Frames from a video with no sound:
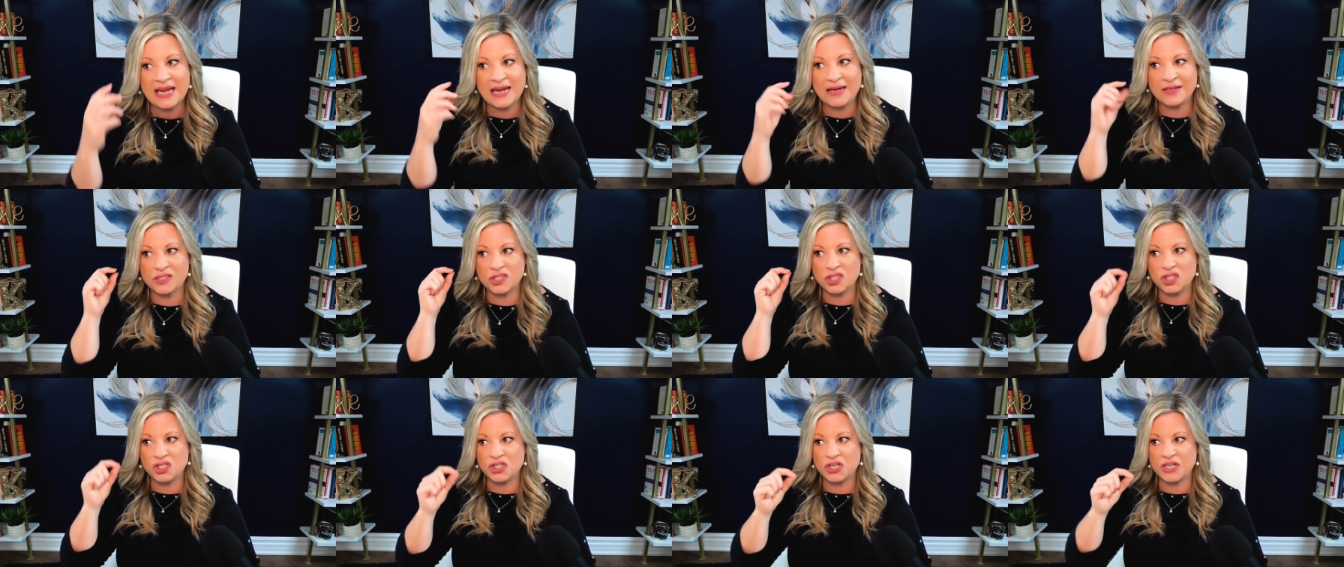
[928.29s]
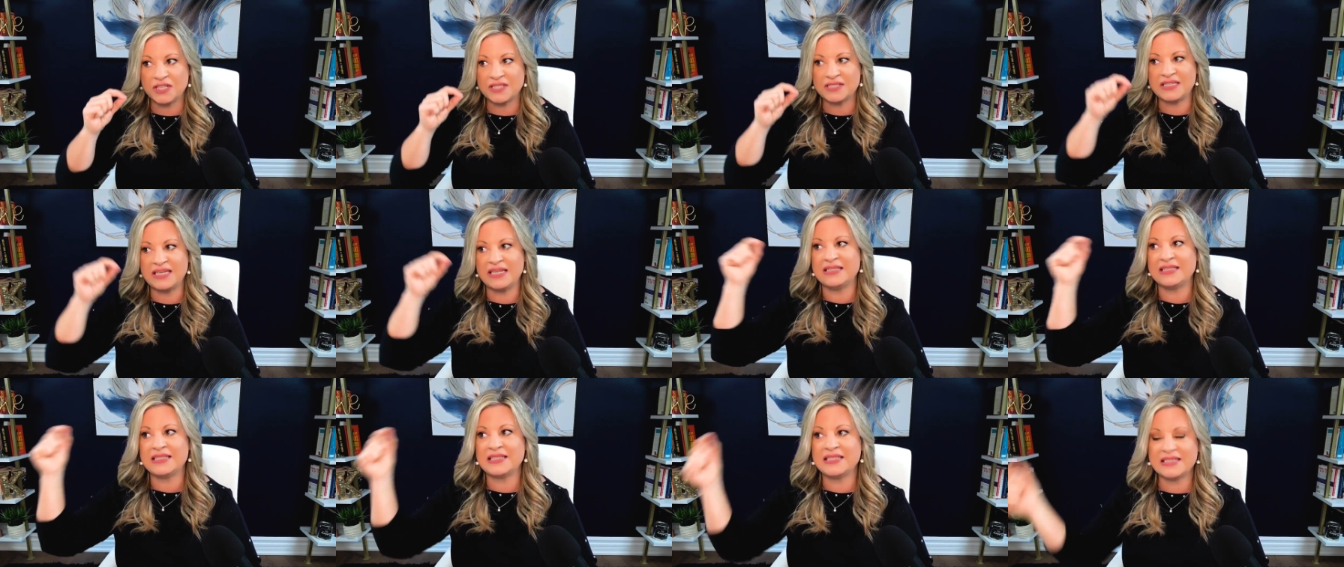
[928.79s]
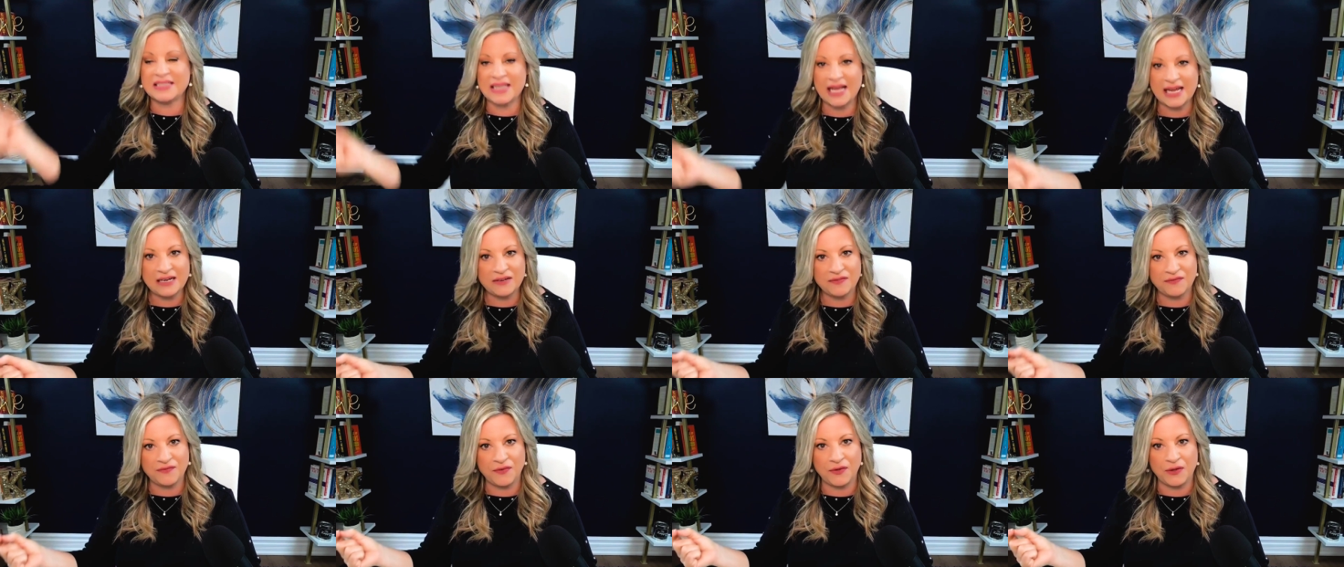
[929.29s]
it's just
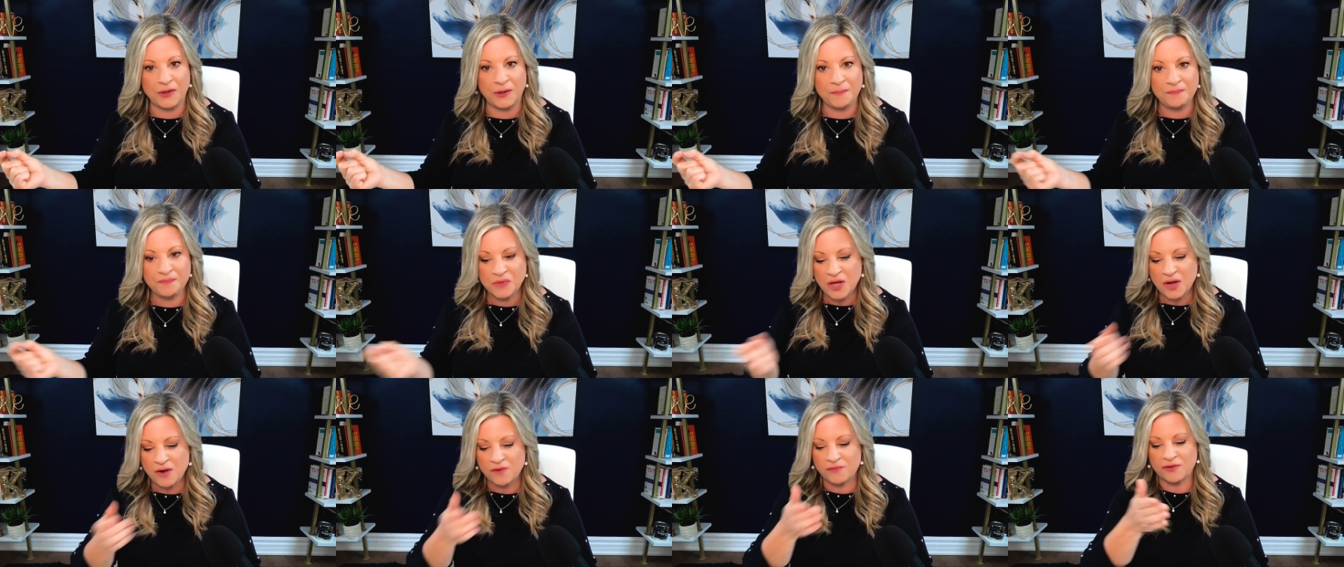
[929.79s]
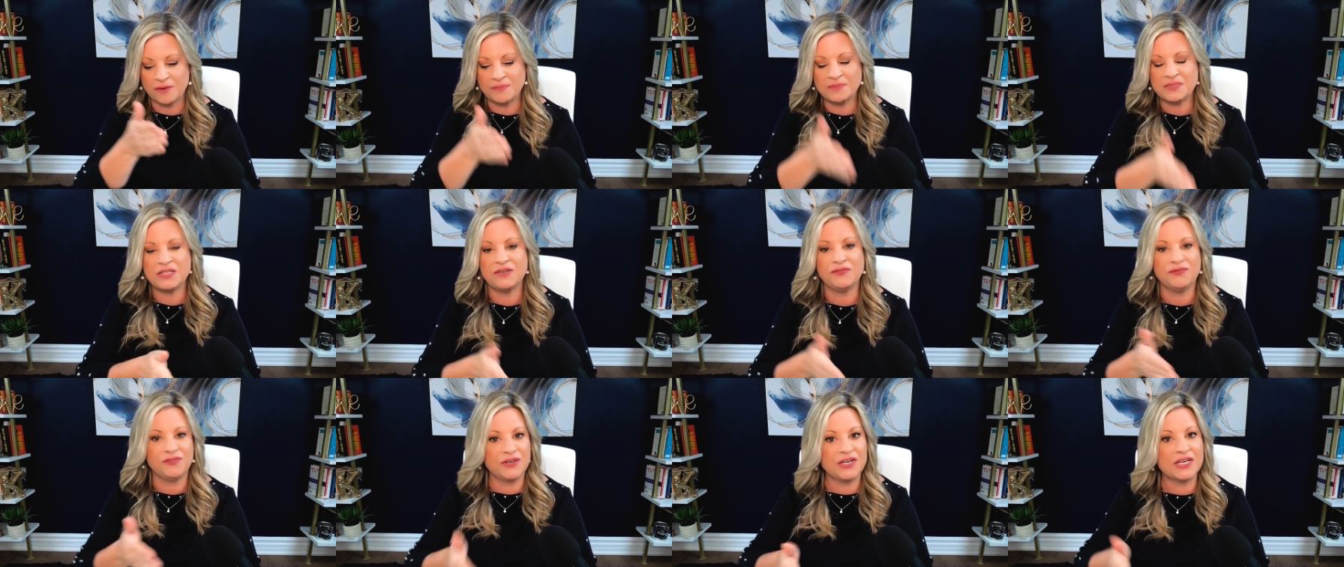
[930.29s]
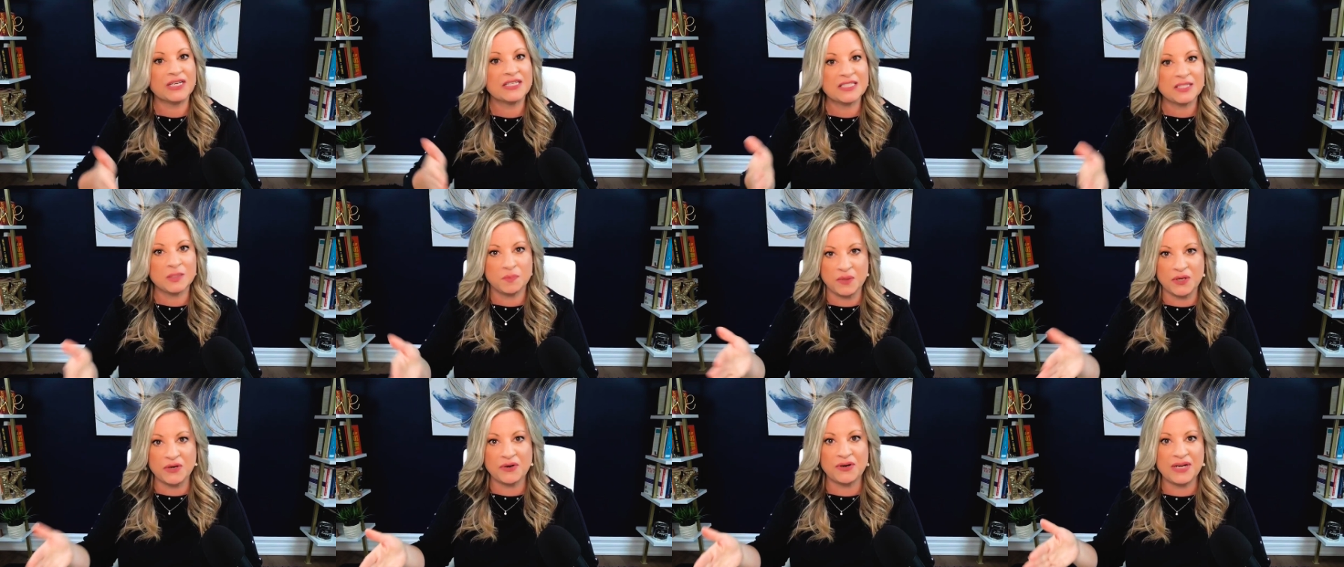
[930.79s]
insightful from different
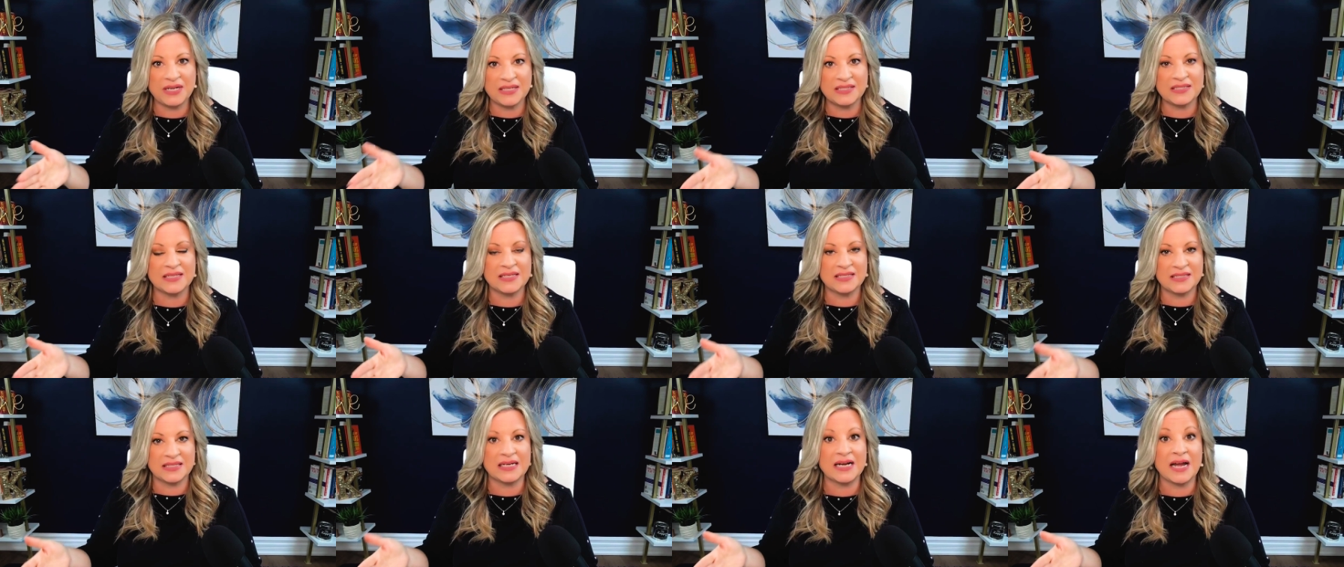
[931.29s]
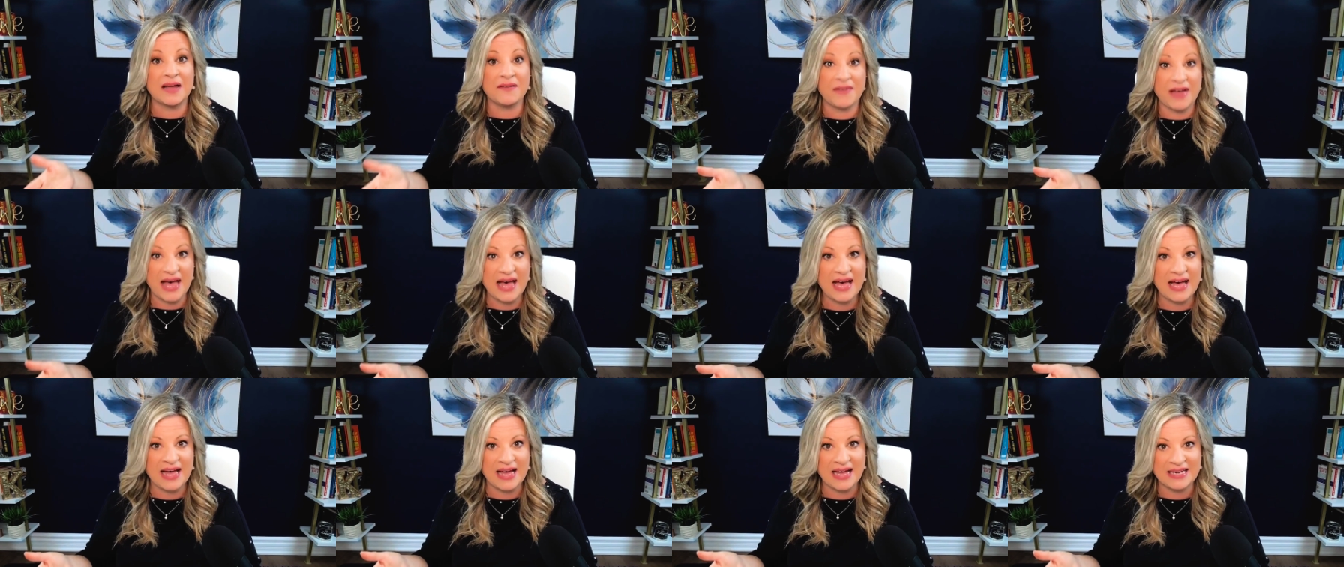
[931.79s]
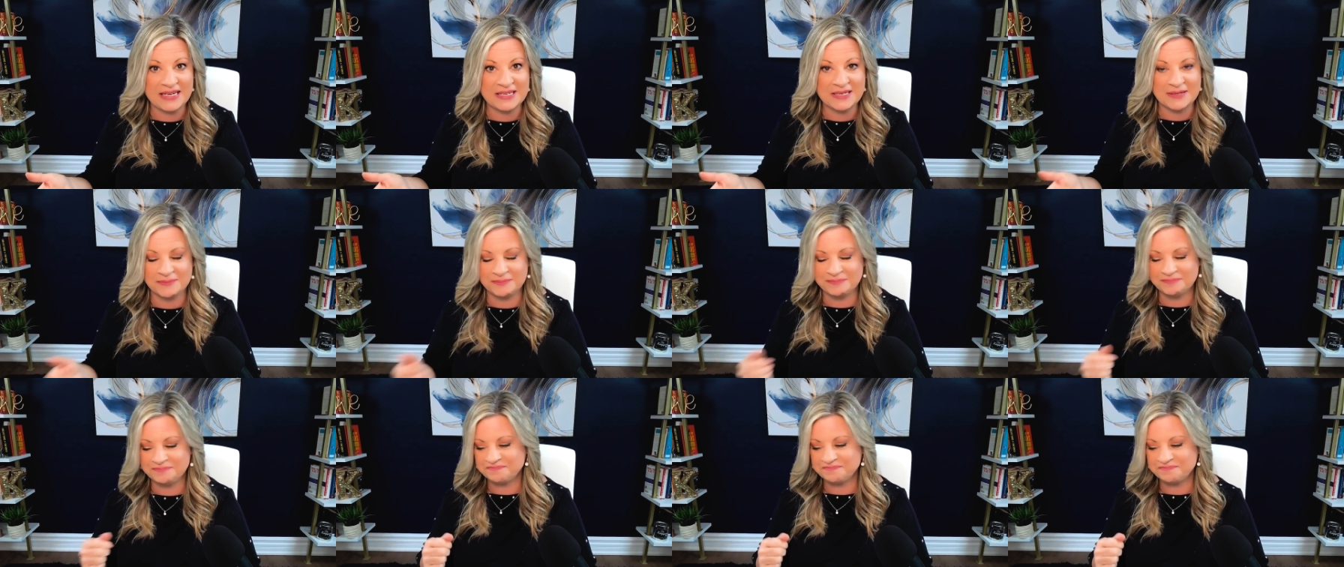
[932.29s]
experiences that I've had,